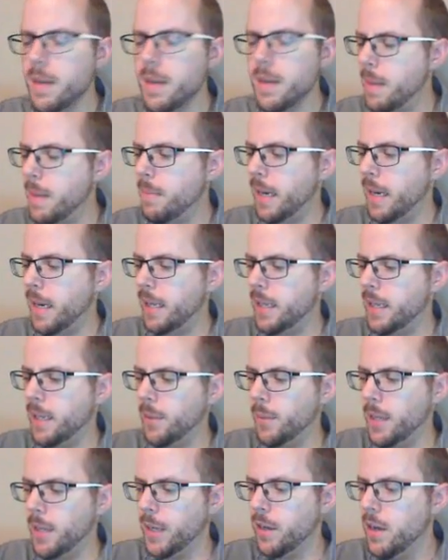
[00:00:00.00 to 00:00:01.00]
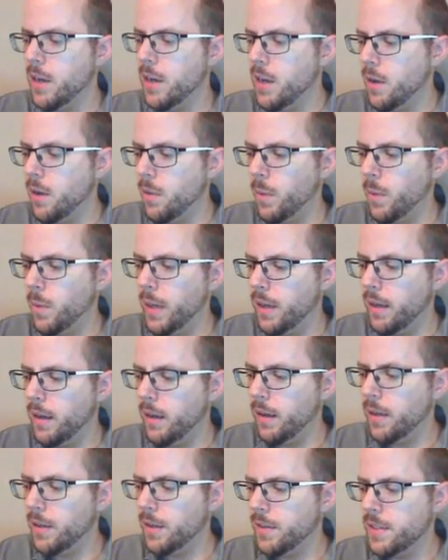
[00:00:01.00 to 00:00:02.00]
mathematically, we we
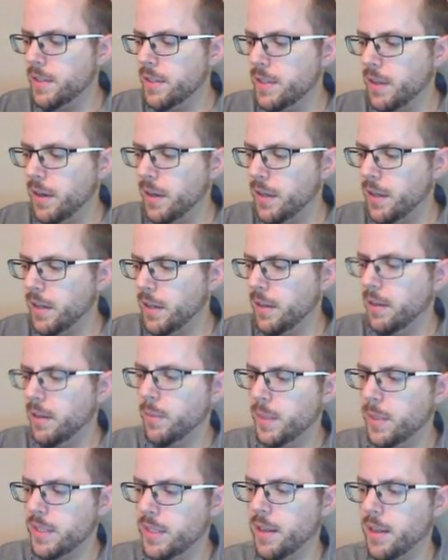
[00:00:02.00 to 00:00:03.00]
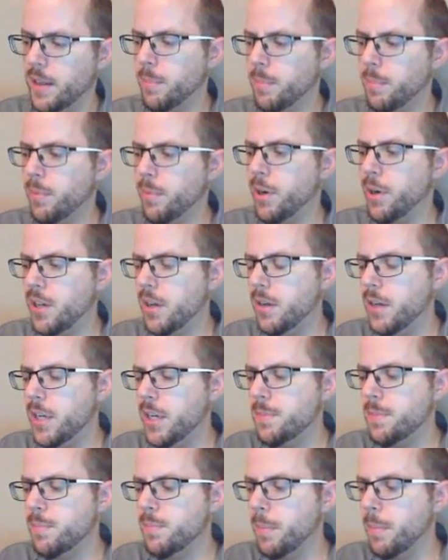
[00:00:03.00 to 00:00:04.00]
look at this idea, we say that pressure
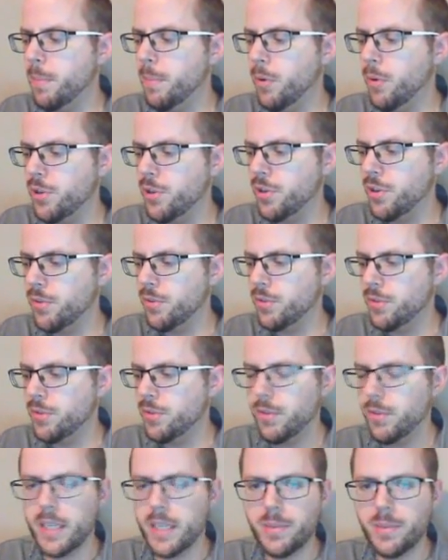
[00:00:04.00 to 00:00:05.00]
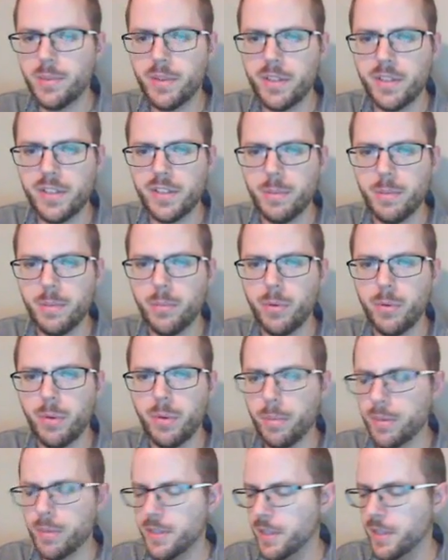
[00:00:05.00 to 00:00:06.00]
is proportional to, that's what this symbol
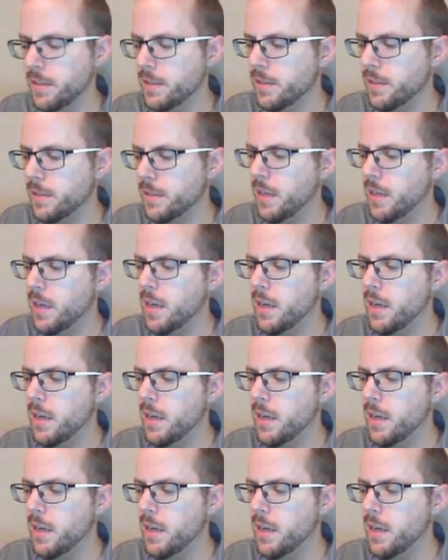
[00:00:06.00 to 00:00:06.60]
represents,